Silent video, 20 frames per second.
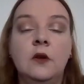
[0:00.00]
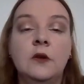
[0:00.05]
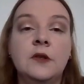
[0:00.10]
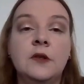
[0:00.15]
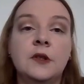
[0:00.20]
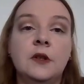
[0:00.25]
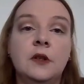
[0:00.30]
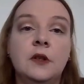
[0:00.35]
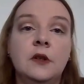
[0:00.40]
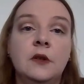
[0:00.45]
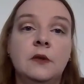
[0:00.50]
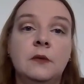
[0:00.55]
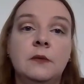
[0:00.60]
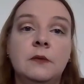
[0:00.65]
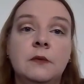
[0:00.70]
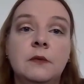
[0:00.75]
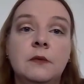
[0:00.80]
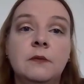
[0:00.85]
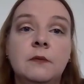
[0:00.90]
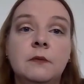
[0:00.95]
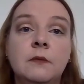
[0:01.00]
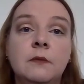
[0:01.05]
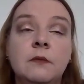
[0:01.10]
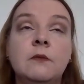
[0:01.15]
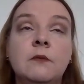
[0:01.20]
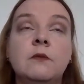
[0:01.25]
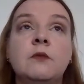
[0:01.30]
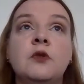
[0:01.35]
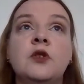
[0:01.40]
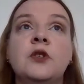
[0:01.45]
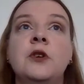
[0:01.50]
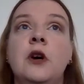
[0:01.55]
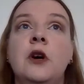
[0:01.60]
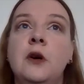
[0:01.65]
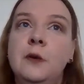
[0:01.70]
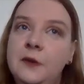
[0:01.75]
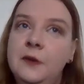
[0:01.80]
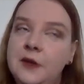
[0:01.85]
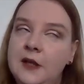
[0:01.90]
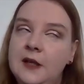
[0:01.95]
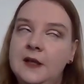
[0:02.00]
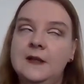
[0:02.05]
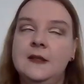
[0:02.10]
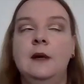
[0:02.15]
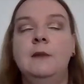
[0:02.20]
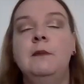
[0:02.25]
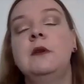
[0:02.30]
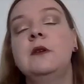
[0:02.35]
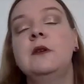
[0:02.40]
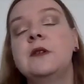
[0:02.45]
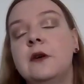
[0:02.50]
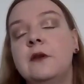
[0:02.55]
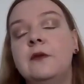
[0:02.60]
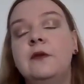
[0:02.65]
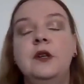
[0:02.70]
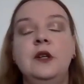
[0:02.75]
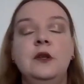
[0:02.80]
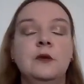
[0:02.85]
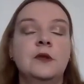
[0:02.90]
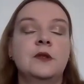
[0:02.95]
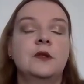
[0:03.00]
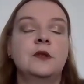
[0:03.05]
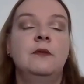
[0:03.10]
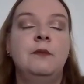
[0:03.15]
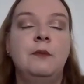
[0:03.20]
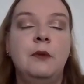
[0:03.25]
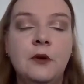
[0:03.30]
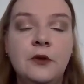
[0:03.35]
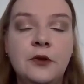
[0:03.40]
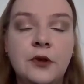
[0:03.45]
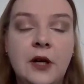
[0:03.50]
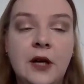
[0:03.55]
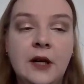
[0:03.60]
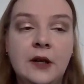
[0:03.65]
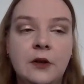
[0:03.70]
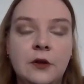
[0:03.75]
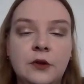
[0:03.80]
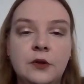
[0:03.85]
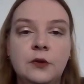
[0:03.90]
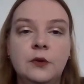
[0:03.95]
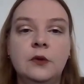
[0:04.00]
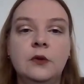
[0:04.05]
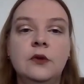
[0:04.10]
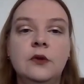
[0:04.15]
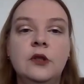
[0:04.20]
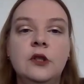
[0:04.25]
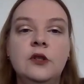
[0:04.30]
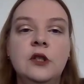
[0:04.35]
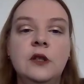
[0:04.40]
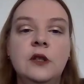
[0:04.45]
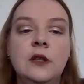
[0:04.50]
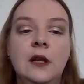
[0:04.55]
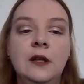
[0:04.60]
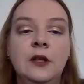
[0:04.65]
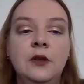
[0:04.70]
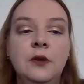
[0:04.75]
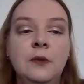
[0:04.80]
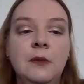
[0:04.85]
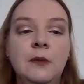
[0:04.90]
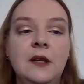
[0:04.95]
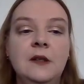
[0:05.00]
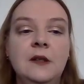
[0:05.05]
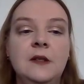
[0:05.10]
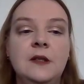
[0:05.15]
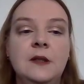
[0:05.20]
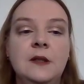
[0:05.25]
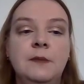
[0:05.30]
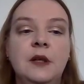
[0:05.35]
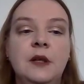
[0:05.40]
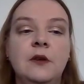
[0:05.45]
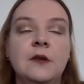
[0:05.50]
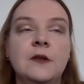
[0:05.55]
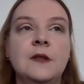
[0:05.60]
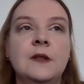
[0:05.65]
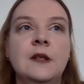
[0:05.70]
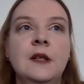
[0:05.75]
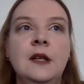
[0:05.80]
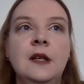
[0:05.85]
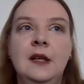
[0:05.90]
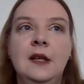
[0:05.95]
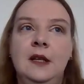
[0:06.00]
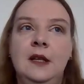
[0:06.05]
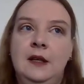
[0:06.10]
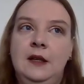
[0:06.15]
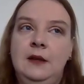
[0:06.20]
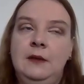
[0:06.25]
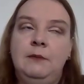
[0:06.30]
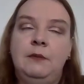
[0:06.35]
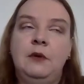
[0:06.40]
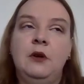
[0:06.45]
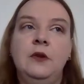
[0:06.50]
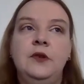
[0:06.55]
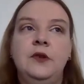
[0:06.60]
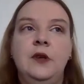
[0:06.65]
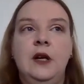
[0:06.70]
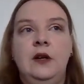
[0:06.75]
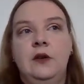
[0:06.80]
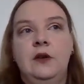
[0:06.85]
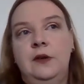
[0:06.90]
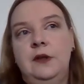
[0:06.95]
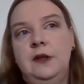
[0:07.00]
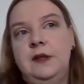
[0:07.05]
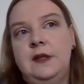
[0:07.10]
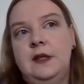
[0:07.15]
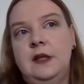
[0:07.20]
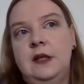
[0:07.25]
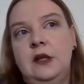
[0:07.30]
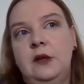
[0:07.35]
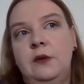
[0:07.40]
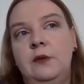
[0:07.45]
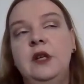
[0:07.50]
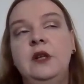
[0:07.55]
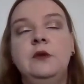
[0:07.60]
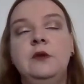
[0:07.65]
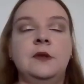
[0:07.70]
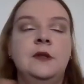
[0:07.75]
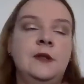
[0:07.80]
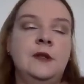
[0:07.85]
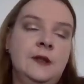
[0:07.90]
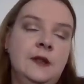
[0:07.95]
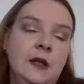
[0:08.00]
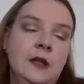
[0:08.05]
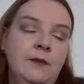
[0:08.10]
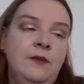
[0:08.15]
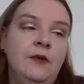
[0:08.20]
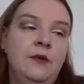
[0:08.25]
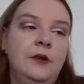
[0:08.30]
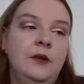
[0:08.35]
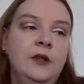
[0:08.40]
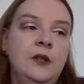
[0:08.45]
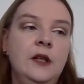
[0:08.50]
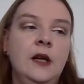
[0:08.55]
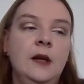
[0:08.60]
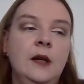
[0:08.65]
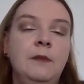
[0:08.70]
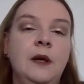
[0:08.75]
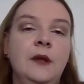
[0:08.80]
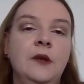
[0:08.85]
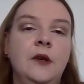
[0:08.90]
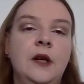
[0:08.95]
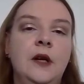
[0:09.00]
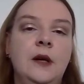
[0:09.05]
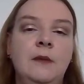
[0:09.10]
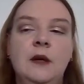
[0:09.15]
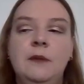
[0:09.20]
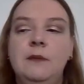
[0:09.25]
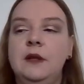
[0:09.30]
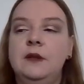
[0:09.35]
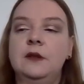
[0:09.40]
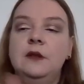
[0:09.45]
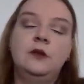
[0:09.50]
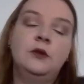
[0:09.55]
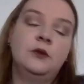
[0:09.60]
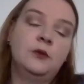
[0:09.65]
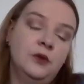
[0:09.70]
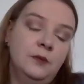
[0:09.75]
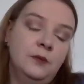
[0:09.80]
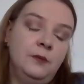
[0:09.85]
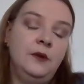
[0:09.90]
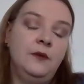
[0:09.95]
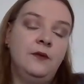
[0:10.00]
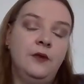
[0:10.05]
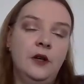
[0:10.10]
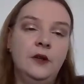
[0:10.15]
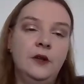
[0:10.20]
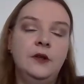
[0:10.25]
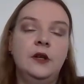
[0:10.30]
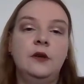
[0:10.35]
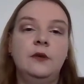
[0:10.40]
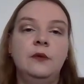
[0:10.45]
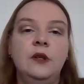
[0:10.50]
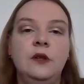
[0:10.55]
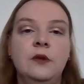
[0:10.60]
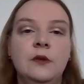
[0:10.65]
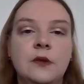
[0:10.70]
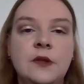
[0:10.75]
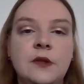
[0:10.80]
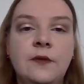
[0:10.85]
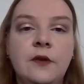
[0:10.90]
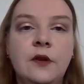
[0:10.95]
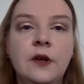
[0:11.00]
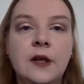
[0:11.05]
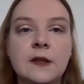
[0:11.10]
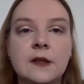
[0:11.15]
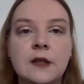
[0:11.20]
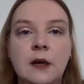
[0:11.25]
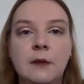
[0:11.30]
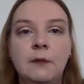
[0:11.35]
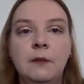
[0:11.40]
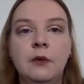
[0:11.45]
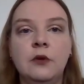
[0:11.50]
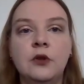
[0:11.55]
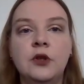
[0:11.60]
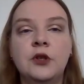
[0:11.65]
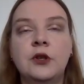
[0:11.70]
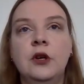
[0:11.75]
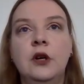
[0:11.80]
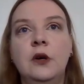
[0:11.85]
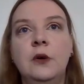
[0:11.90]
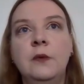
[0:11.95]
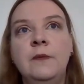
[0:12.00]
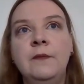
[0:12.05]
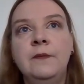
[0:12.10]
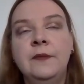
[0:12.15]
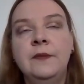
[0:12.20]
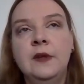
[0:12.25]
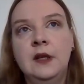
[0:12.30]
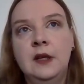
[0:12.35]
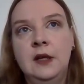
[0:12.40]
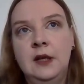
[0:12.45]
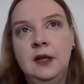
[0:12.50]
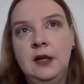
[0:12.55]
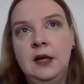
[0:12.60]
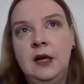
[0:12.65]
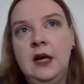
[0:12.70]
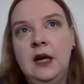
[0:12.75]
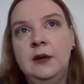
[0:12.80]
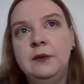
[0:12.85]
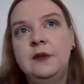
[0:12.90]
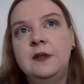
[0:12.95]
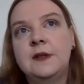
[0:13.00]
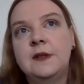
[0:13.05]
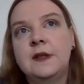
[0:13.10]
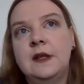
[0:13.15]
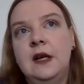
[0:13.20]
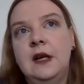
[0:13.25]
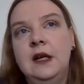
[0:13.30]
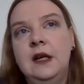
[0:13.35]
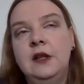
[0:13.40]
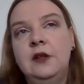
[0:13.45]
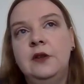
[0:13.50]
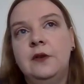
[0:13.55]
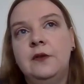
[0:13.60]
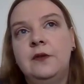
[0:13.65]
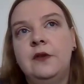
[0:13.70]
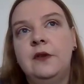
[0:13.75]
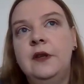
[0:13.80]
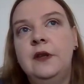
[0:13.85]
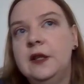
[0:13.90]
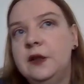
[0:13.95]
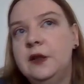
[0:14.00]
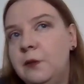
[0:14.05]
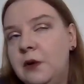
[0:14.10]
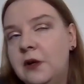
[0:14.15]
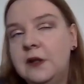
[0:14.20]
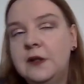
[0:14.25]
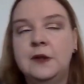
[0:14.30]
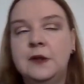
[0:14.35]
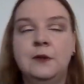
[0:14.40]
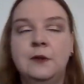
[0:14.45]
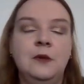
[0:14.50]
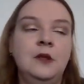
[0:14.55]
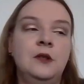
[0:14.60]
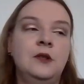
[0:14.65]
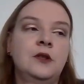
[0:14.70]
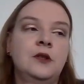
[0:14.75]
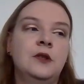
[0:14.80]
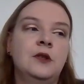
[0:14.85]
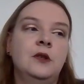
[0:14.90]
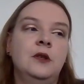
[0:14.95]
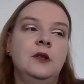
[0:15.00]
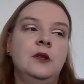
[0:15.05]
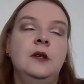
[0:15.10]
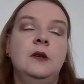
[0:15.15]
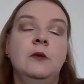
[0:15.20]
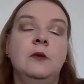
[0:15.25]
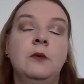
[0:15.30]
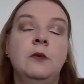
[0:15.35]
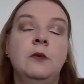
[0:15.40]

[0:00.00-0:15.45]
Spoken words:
also show the examples of reuse of Pol DraCor to digital humanists, because Pol DraCor is a reuse step for TEI Panorama, but it could be further reused. For example, show how this kind of networks, which